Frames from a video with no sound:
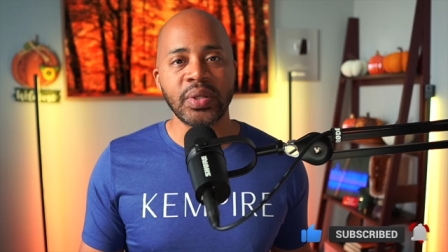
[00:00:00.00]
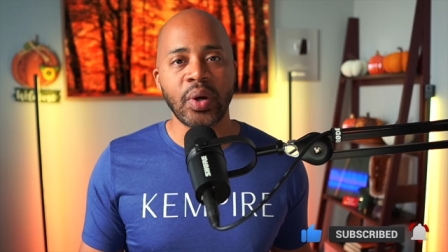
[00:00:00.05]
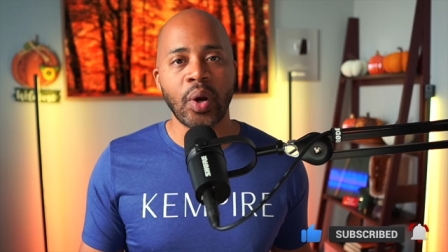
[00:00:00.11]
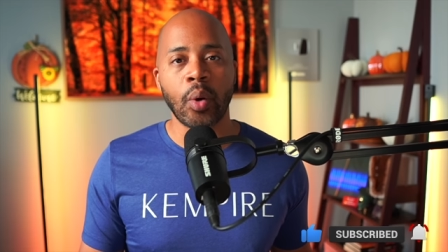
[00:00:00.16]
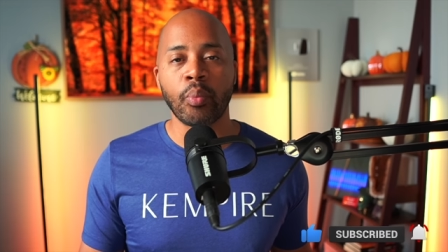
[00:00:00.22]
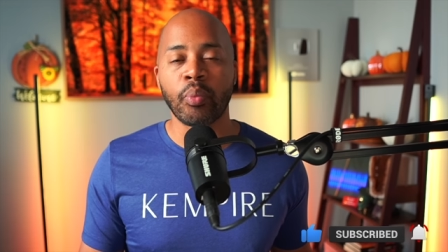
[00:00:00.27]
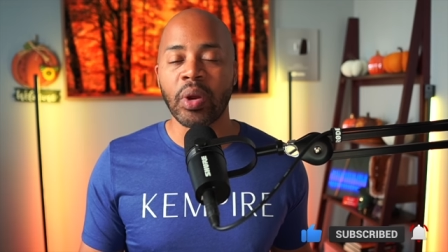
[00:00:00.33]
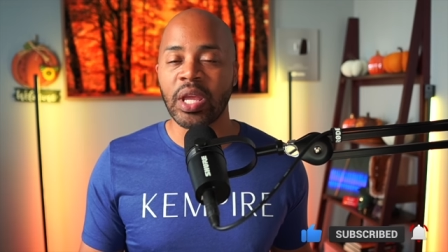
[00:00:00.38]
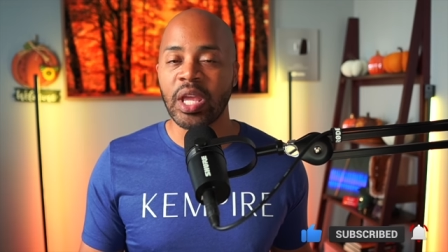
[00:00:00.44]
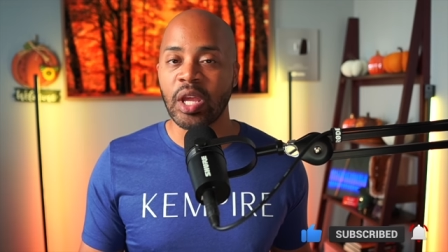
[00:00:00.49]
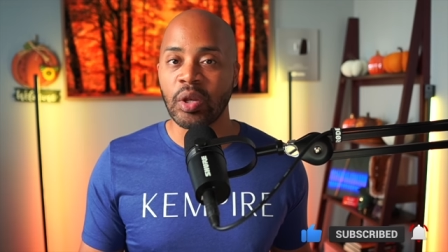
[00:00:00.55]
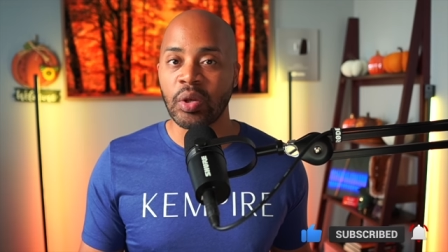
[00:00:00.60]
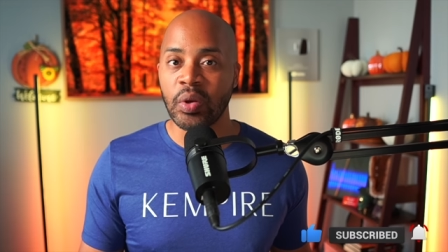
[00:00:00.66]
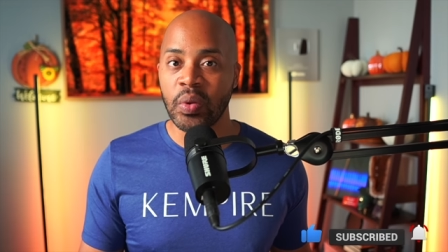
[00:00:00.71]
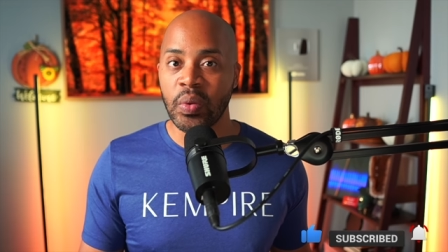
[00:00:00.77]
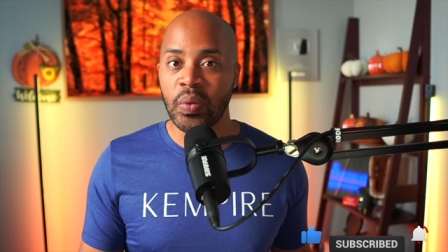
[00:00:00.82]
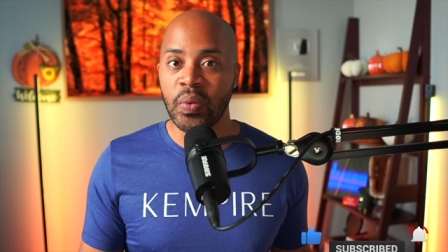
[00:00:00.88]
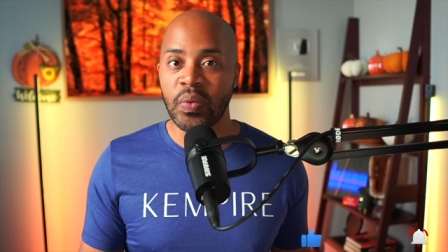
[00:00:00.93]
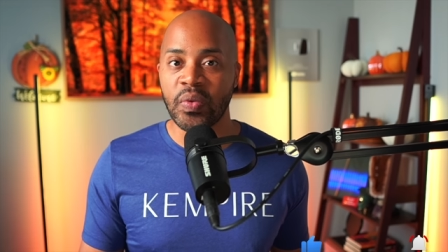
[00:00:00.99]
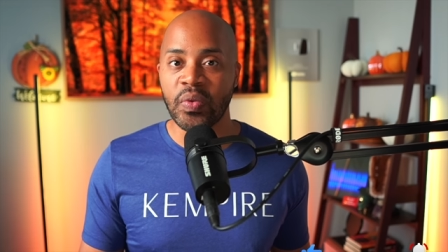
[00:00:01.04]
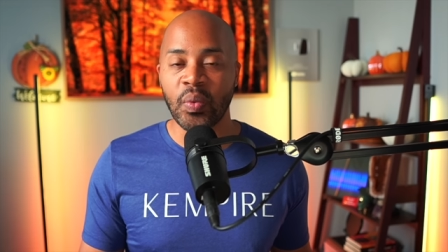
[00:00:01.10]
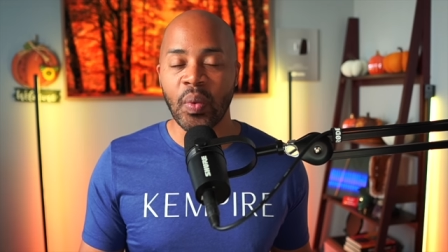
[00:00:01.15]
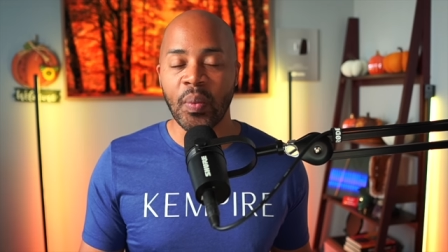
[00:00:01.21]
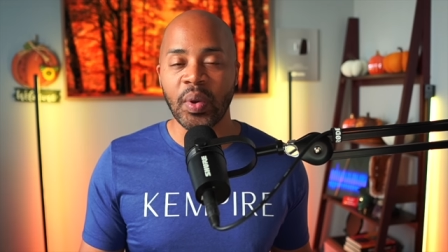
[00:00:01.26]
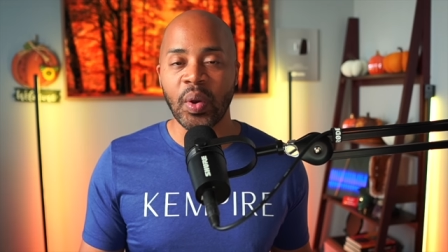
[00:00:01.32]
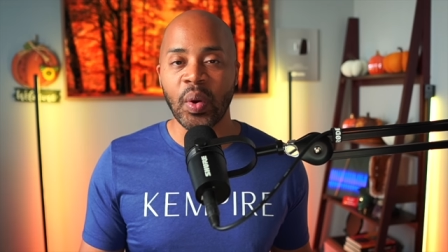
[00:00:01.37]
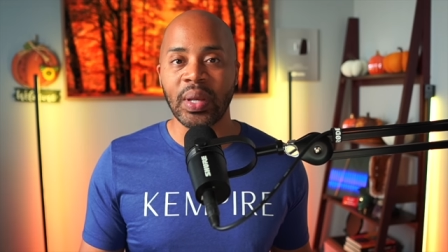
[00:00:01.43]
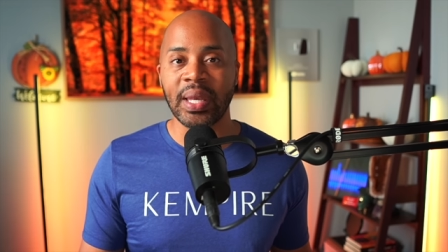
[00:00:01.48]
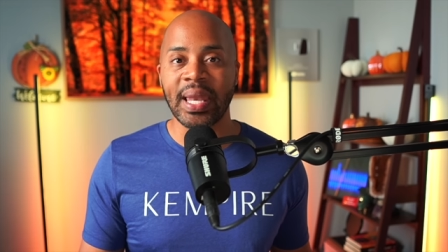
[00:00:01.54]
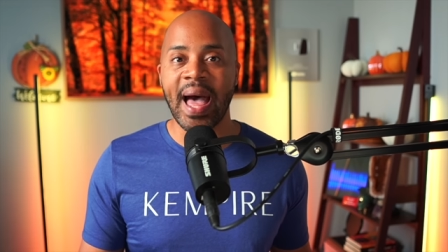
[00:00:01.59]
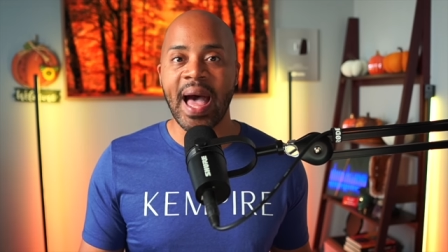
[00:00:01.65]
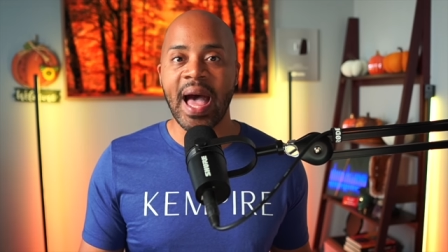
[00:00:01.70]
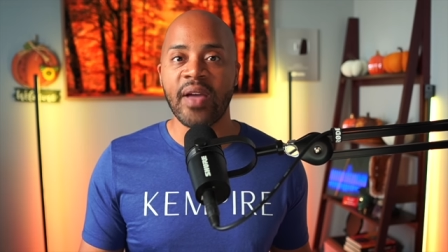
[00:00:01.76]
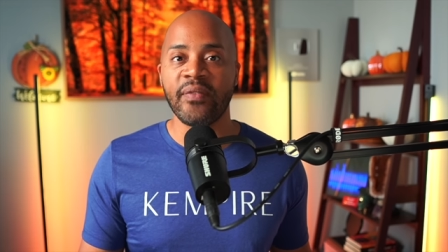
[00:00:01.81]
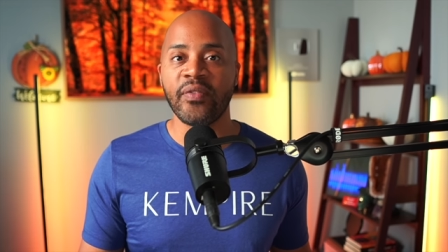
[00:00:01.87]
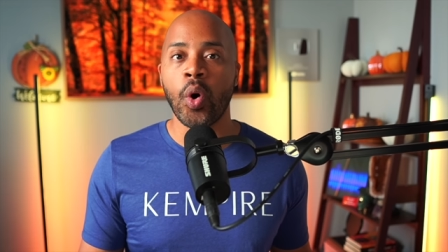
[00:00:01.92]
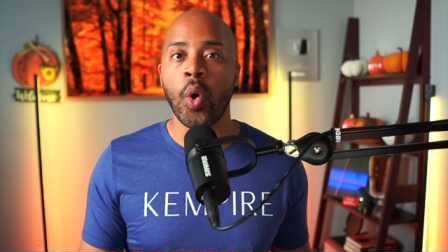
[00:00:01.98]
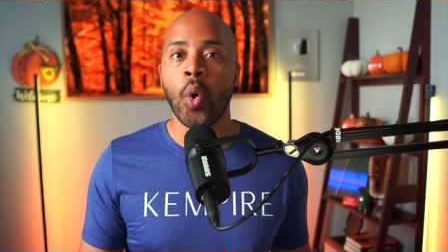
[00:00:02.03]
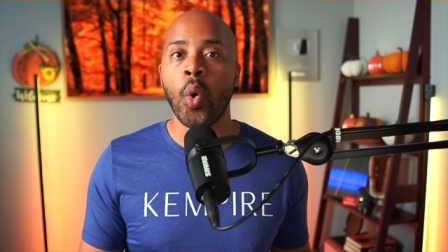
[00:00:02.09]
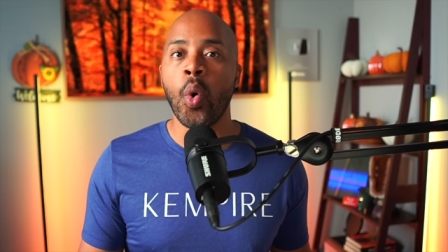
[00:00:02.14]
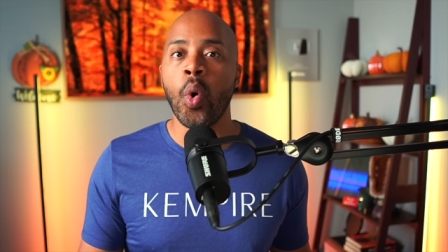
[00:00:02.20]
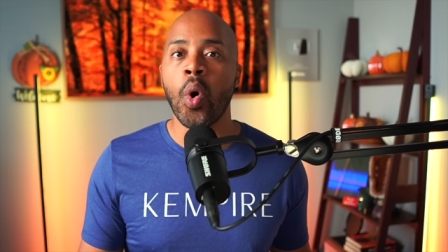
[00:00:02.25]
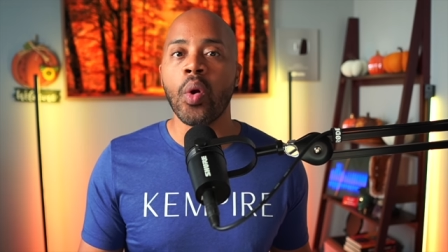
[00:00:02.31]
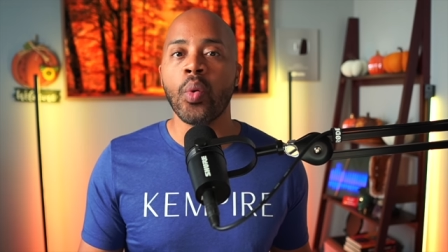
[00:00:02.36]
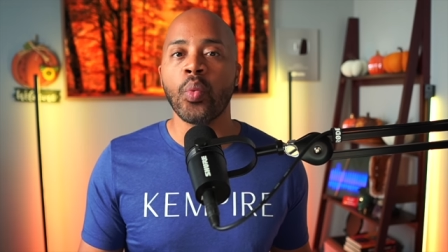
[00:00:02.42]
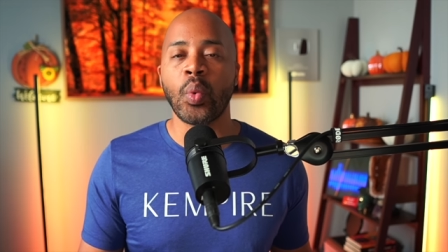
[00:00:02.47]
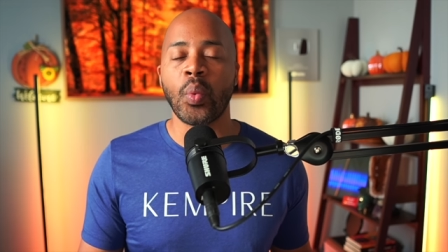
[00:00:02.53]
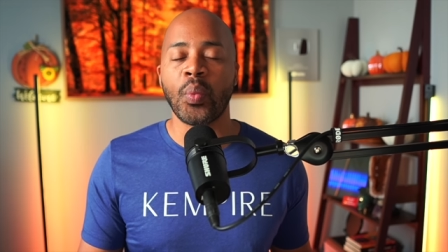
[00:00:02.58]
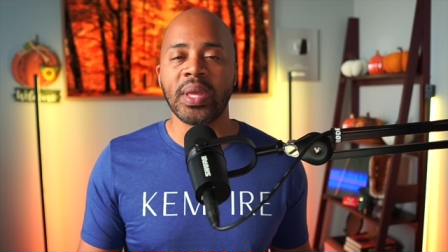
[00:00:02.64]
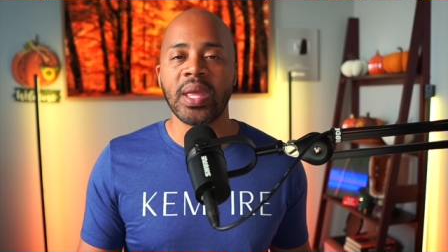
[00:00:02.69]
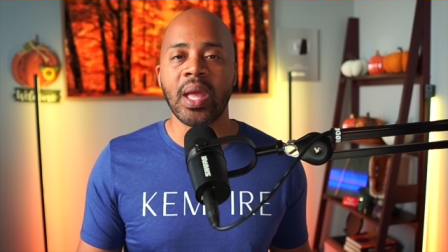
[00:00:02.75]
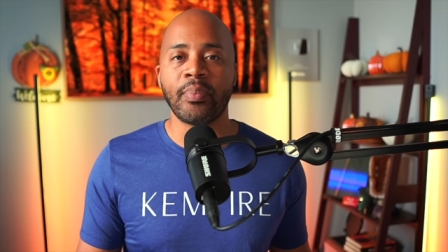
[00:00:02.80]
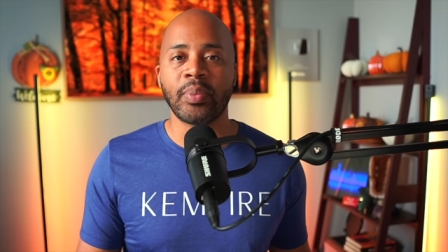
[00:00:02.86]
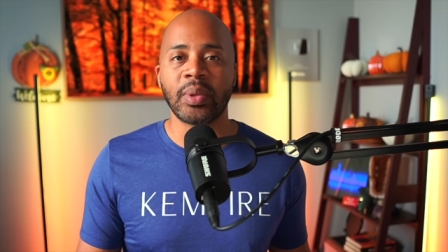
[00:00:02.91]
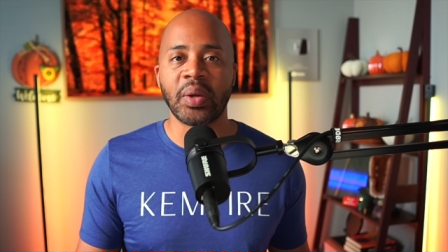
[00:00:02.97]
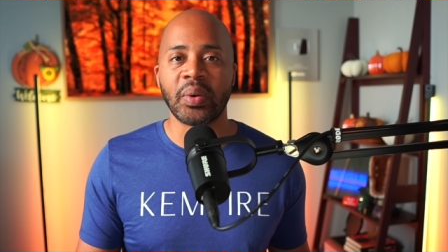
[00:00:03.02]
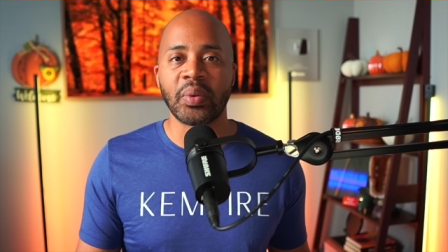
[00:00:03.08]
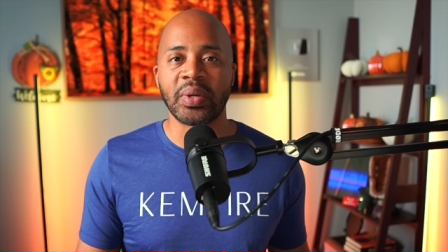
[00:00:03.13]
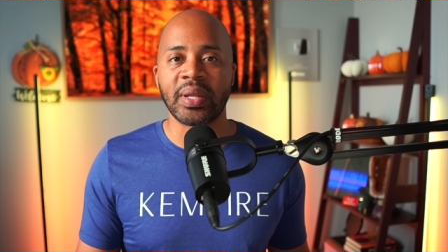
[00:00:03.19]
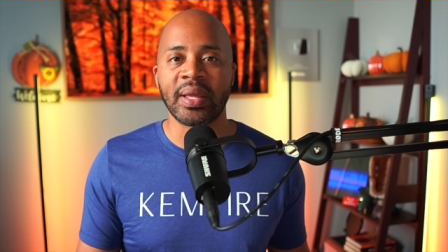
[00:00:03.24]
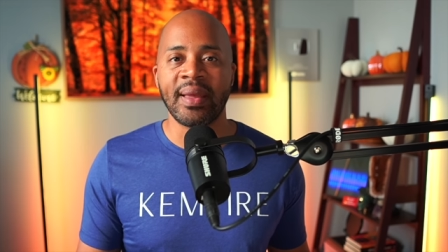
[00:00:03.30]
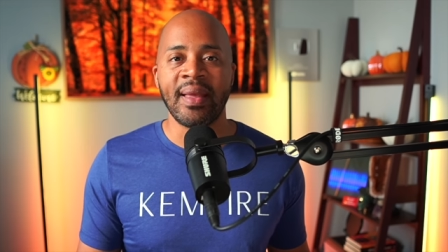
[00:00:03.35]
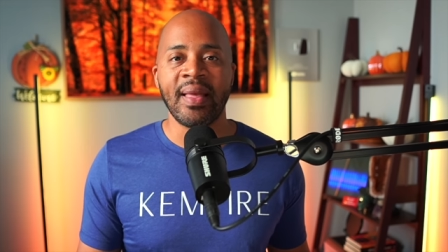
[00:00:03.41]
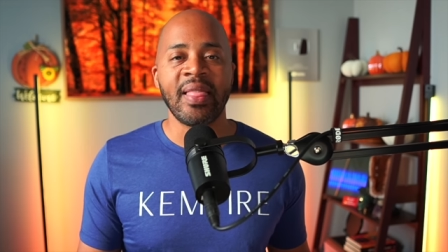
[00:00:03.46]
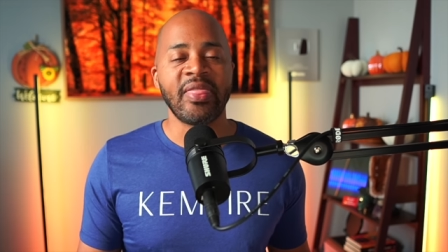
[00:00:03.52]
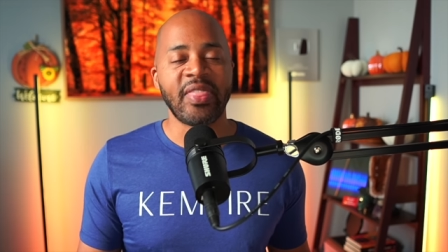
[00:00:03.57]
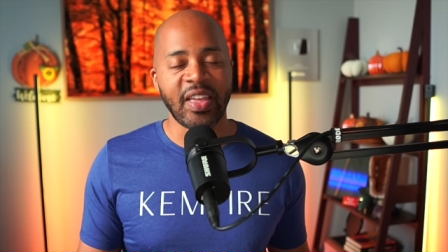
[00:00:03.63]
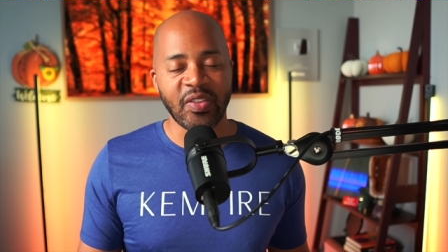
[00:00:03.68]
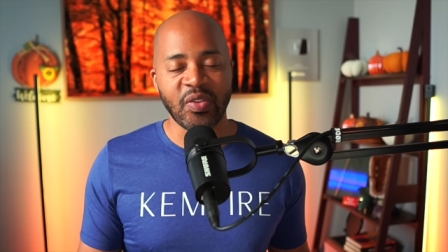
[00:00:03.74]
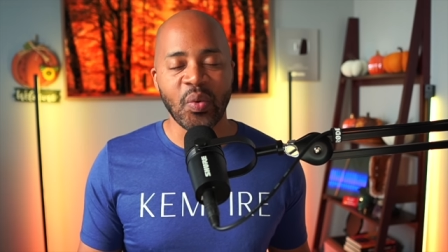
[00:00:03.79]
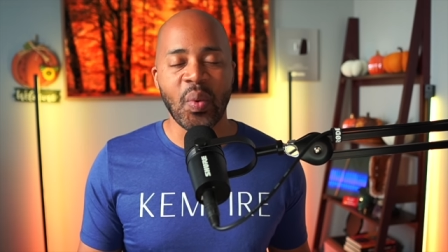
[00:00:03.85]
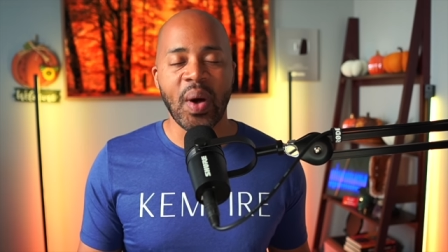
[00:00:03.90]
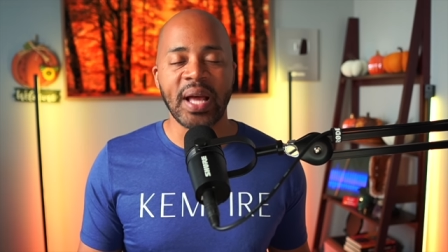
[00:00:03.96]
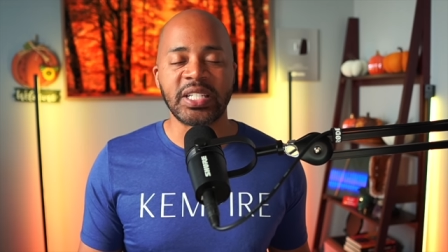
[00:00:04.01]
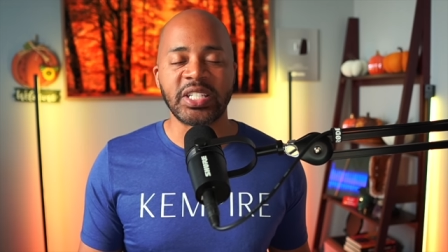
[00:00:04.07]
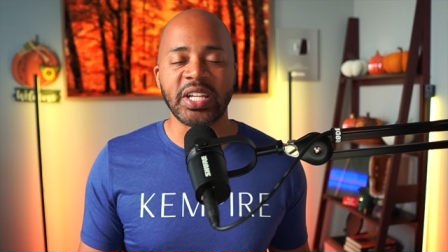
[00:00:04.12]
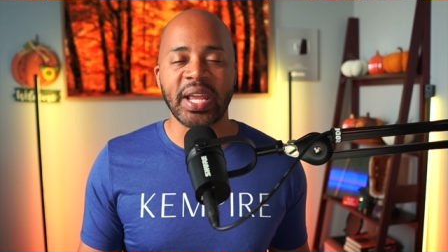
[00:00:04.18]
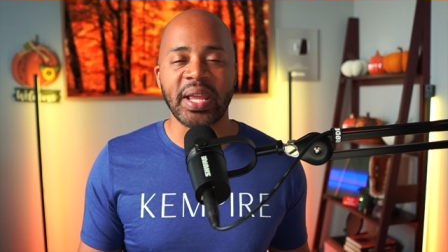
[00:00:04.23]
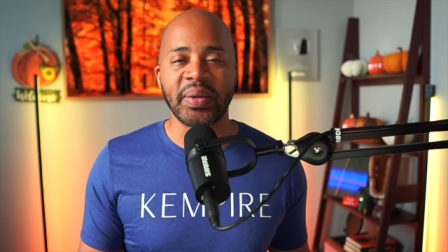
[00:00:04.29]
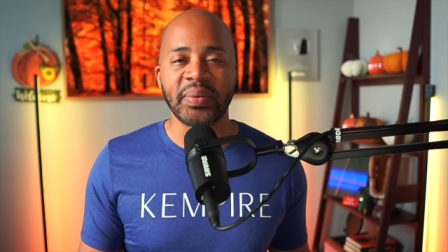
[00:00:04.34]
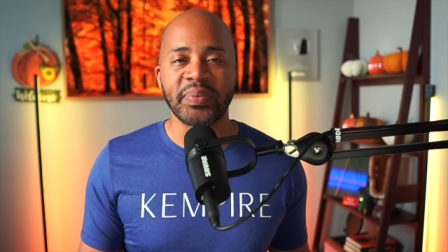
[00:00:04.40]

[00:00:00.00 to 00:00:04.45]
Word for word: on breaking news when we go live or when we upload. Thanks for watching.